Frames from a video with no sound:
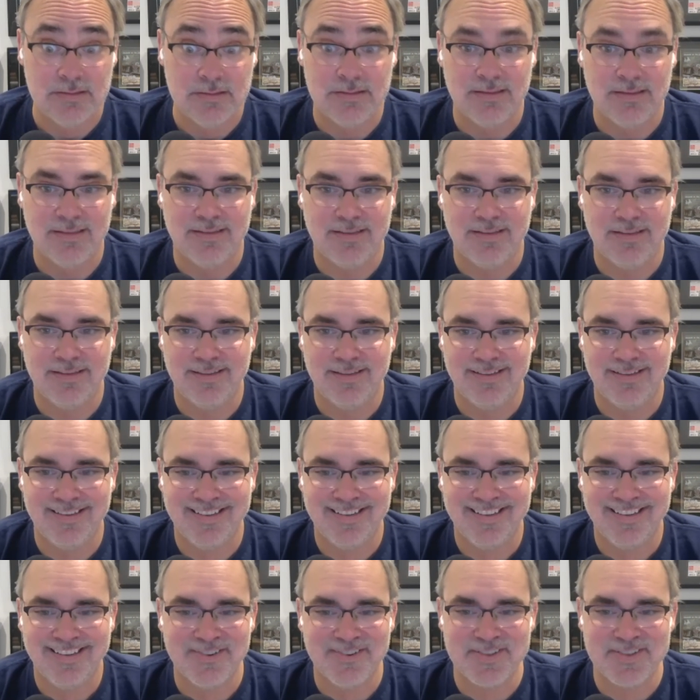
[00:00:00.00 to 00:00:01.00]
it
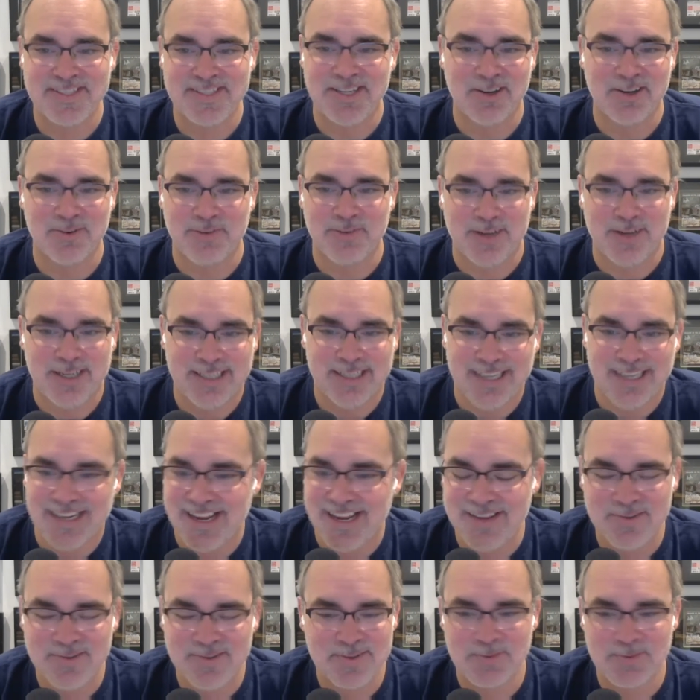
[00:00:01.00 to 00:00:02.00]
was terrifying.
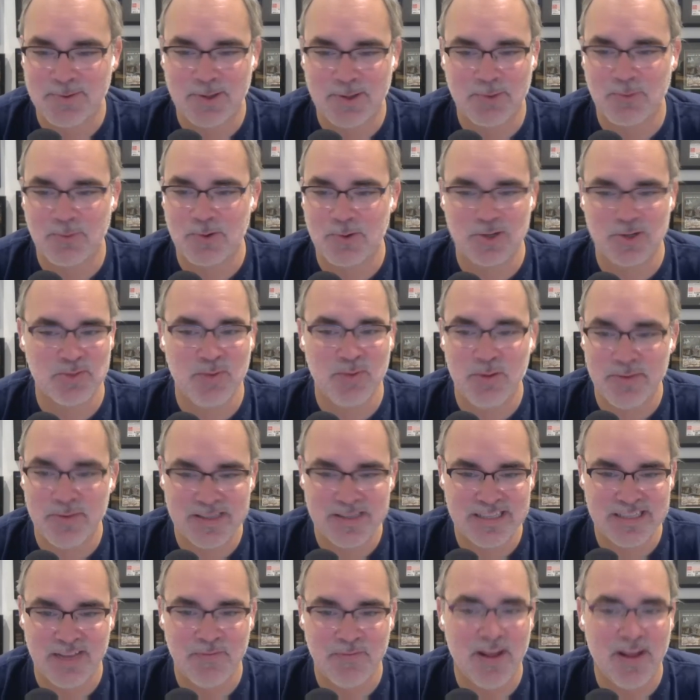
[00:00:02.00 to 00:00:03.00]
It was one of the worst
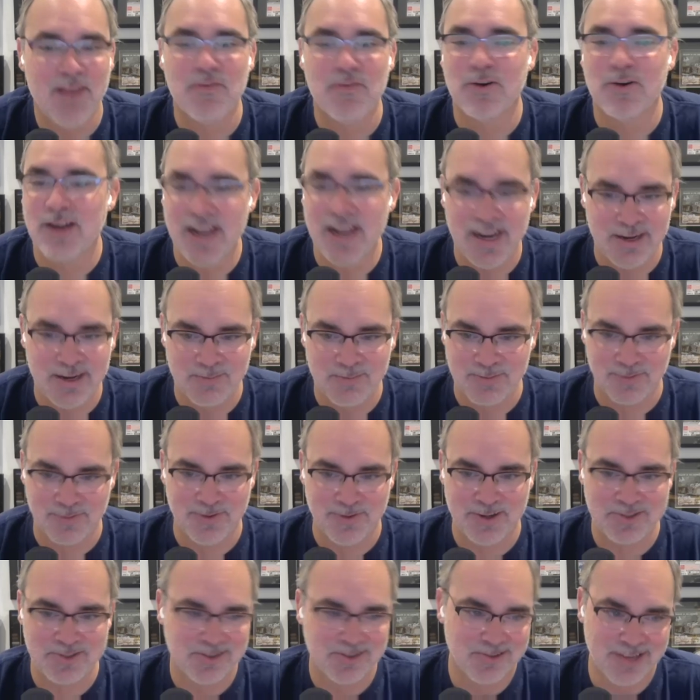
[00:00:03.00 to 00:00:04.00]
moments I've ever had in
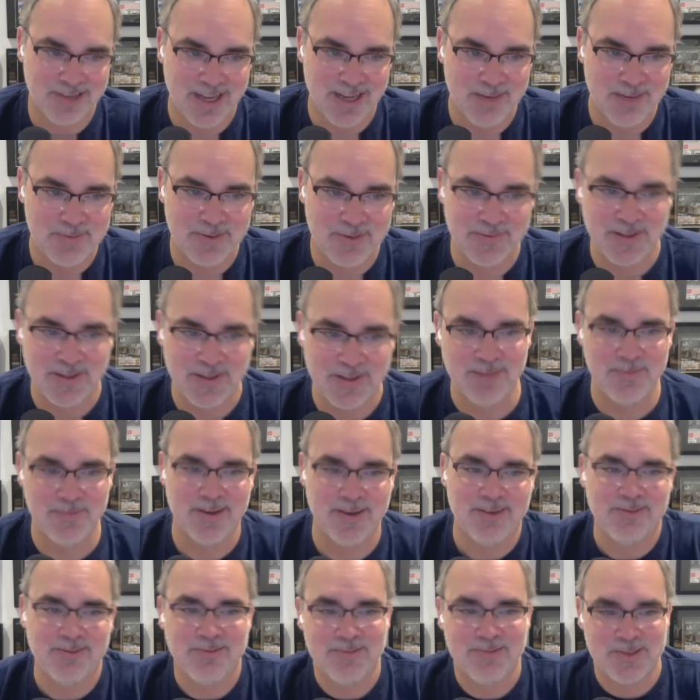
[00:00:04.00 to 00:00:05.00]
professional game development.